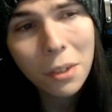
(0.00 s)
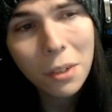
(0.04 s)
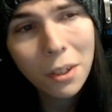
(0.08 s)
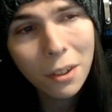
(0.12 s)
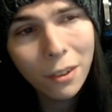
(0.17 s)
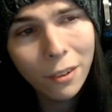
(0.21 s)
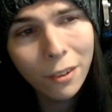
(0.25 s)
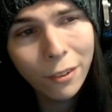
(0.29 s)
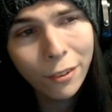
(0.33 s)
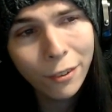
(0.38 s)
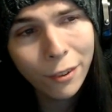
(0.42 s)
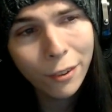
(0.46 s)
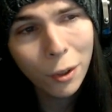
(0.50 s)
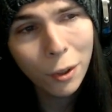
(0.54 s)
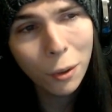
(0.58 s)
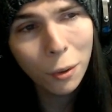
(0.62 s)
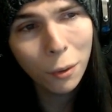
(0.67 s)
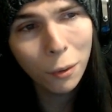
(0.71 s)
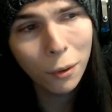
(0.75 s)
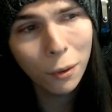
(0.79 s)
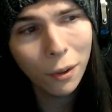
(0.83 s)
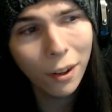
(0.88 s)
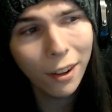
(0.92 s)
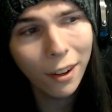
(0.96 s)

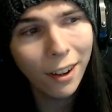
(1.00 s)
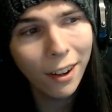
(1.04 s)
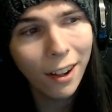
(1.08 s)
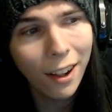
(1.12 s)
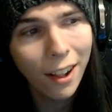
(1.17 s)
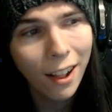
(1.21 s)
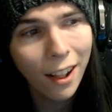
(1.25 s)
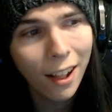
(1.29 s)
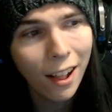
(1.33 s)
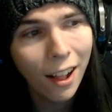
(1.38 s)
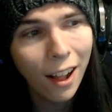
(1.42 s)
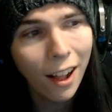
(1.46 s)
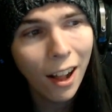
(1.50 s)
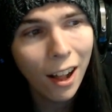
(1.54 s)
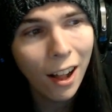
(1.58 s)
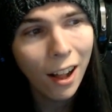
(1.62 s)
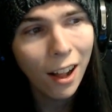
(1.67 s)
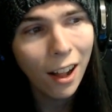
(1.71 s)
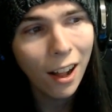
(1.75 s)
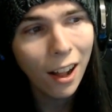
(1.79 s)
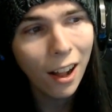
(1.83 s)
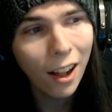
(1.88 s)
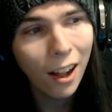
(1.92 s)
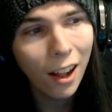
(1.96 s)
So
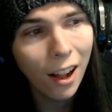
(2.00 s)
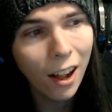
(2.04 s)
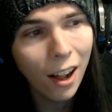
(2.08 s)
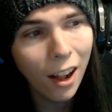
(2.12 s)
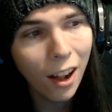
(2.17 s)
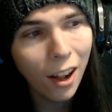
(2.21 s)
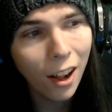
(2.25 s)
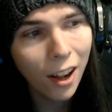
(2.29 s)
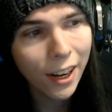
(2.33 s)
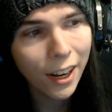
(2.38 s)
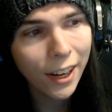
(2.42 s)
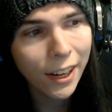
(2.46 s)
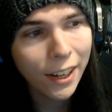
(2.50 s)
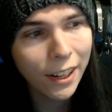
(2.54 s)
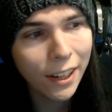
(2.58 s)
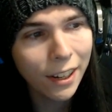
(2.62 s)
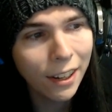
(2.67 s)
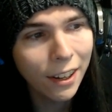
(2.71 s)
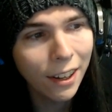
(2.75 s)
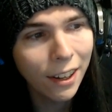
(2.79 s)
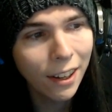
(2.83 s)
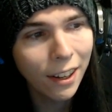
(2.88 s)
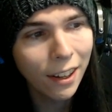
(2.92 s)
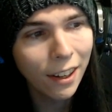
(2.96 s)
I
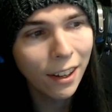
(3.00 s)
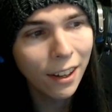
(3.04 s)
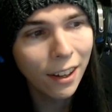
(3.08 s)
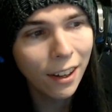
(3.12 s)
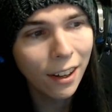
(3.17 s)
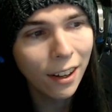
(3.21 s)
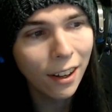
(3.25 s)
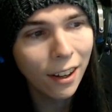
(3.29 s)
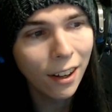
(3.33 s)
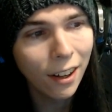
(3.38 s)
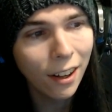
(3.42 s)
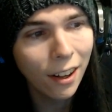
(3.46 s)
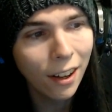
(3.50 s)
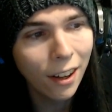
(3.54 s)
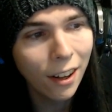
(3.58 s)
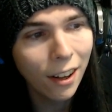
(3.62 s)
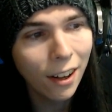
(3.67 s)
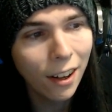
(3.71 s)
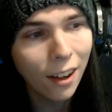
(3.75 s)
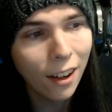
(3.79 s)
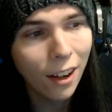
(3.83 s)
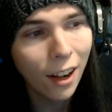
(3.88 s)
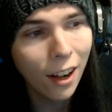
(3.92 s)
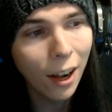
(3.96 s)

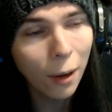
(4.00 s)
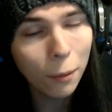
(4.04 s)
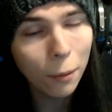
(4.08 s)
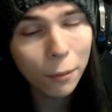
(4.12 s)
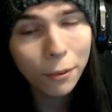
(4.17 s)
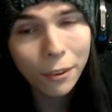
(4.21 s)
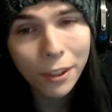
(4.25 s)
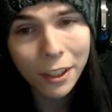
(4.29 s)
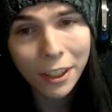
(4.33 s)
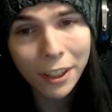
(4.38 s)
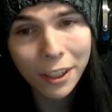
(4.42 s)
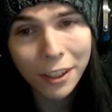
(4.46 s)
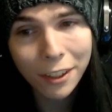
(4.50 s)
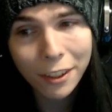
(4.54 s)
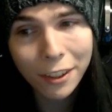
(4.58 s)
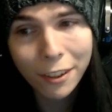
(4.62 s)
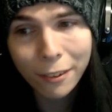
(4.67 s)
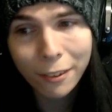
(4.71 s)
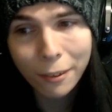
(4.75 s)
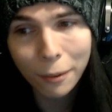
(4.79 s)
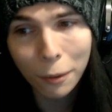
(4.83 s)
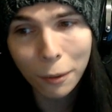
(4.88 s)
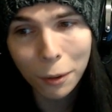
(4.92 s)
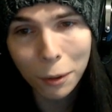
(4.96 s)
was like
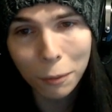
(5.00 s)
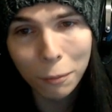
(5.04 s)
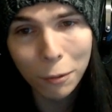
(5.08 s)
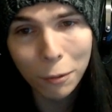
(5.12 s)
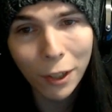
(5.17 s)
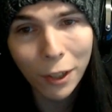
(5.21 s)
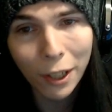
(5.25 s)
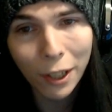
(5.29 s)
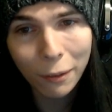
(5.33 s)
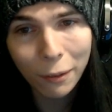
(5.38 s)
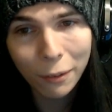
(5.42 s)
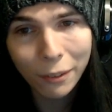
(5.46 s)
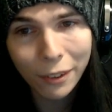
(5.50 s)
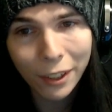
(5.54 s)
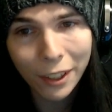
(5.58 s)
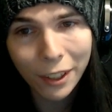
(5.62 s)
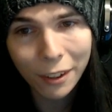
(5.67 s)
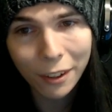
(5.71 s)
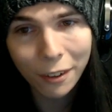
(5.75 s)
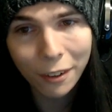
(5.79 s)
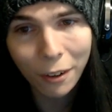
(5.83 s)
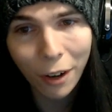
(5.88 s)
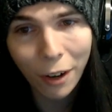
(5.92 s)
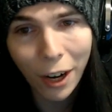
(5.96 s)
inconsolable. I was
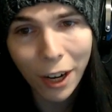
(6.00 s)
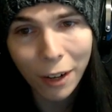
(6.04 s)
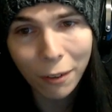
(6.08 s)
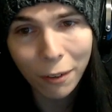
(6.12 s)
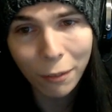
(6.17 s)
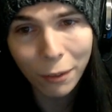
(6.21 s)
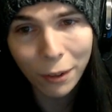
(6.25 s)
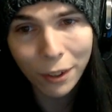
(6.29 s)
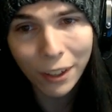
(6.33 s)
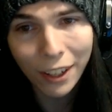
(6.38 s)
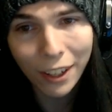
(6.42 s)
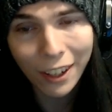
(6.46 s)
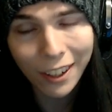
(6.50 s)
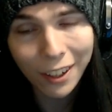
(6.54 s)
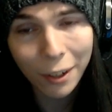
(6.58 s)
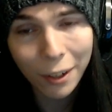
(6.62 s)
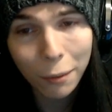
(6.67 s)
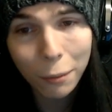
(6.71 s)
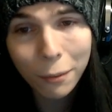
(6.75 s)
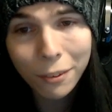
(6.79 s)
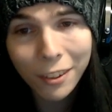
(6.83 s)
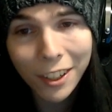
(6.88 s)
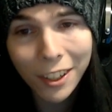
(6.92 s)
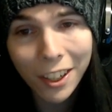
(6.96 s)
like crying real loud. It
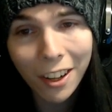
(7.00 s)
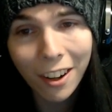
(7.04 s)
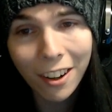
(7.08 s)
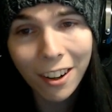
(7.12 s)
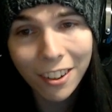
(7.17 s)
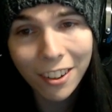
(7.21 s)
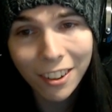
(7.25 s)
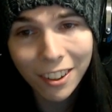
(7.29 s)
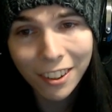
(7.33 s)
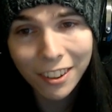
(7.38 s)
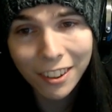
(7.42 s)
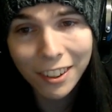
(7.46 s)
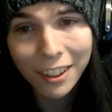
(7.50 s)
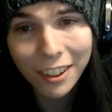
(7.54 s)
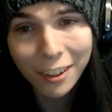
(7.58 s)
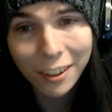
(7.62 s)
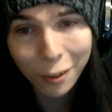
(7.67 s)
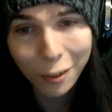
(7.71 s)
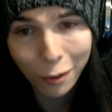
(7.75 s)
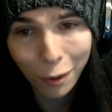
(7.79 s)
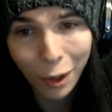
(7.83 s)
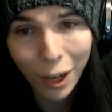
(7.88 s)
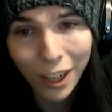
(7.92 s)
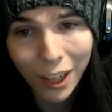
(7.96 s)
was like ugly
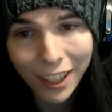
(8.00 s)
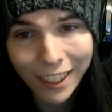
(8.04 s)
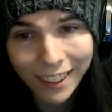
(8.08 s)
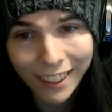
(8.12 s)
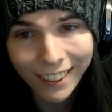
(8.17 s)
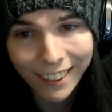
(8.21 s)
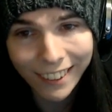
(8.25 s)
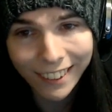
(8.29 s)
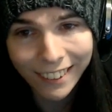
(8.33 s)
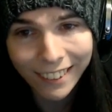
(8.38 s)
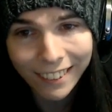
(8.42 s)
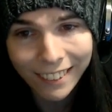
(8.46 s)
crying.